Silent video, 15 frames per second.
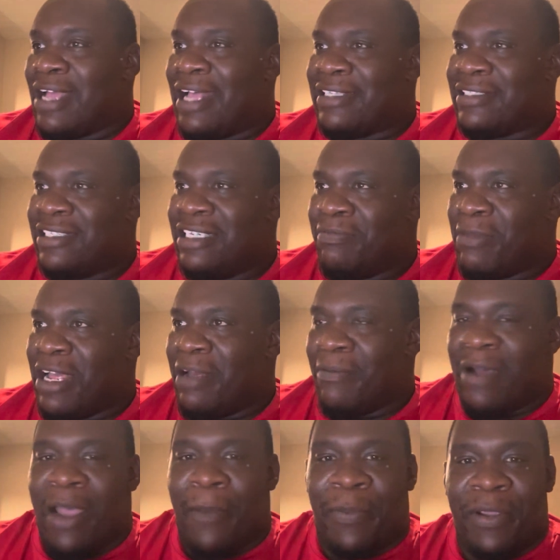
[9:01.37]
I see
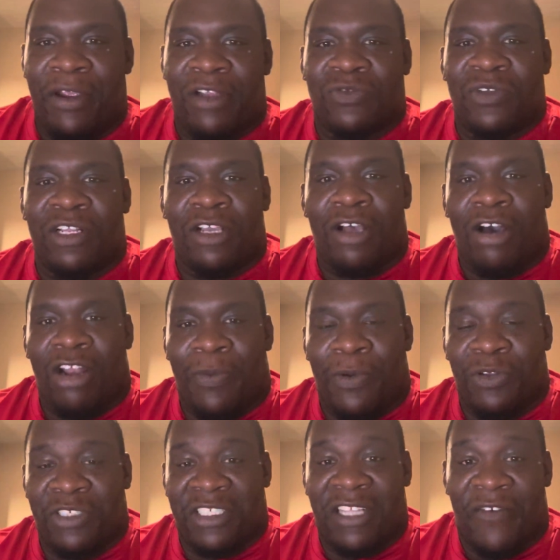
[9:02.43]
my peers really caught up
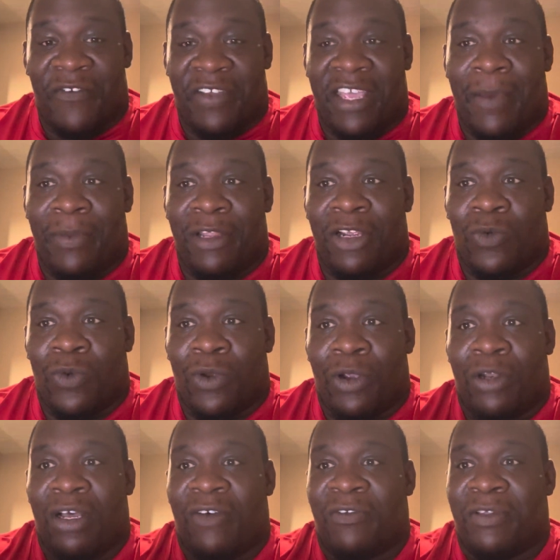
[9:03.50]
on just that vocabulary
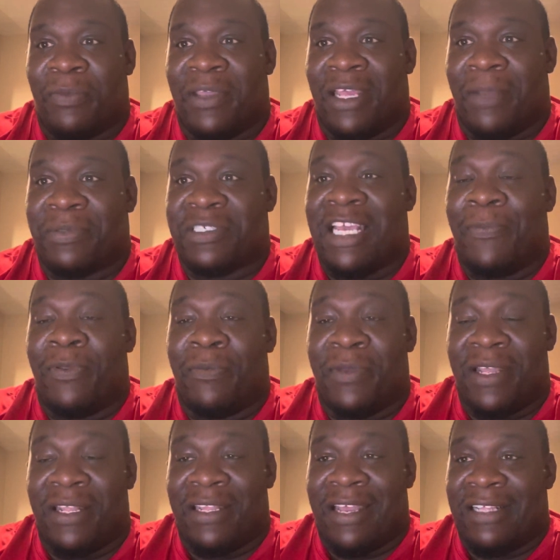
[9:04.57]
word of to be able to
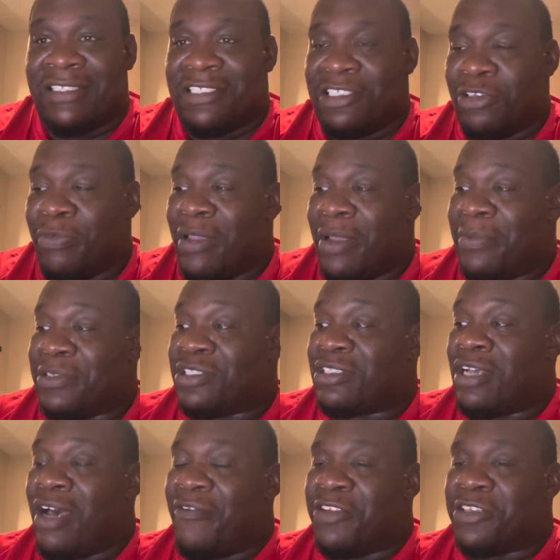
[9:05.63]
implement that to be able to
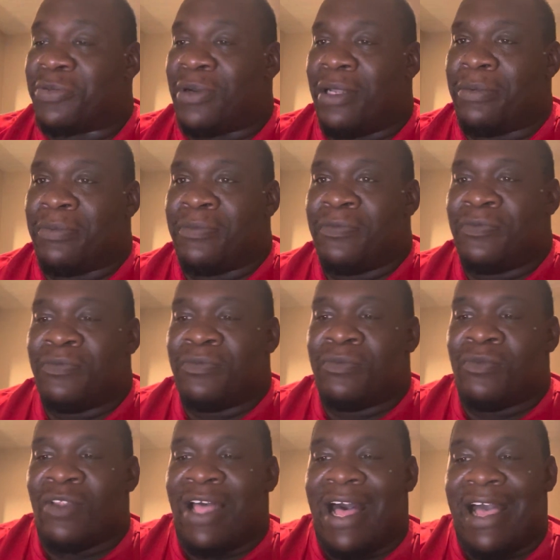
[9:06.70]
solve this problem.
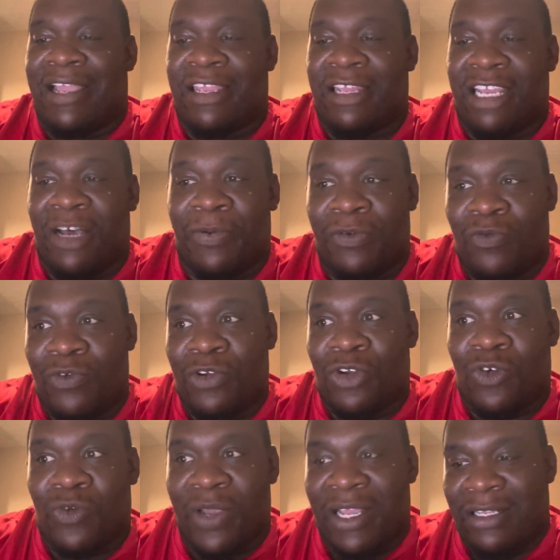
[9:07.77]
I can help them real
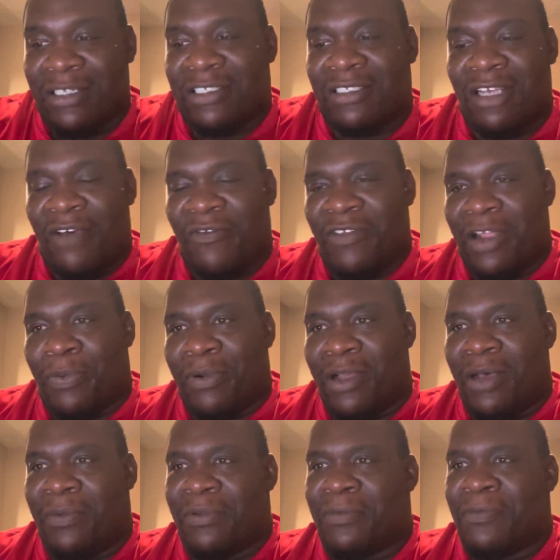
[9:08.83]
quick solve that
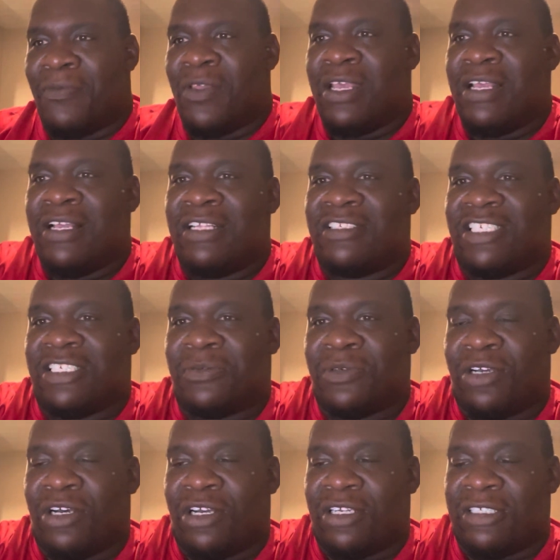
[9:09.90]
problem just
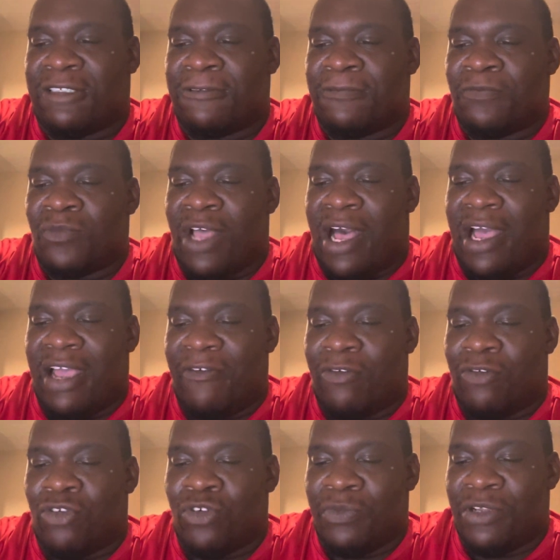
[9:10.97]
because I
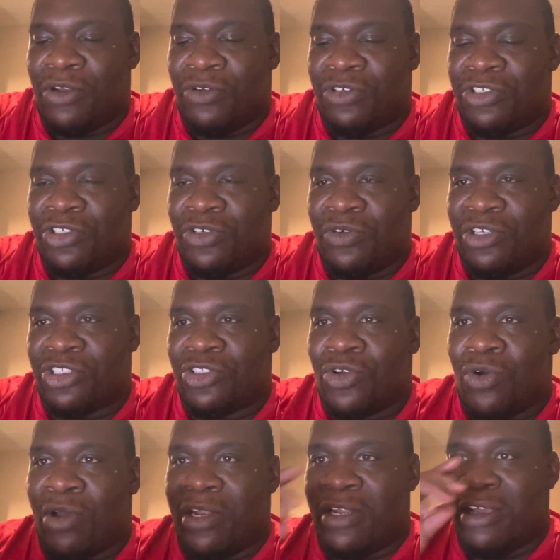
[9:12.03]
have grouped those students
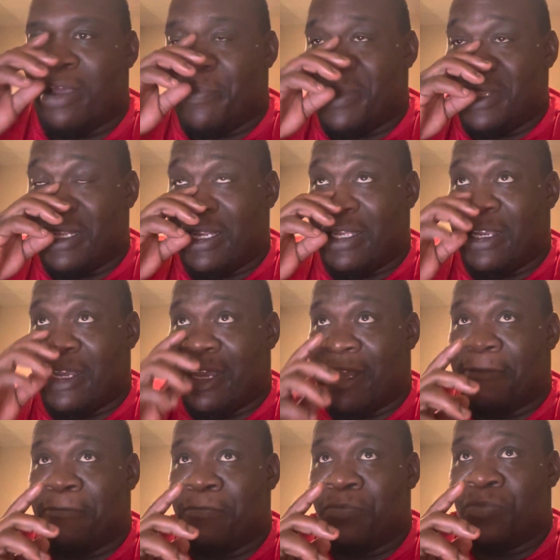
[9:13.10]
knowing the ability that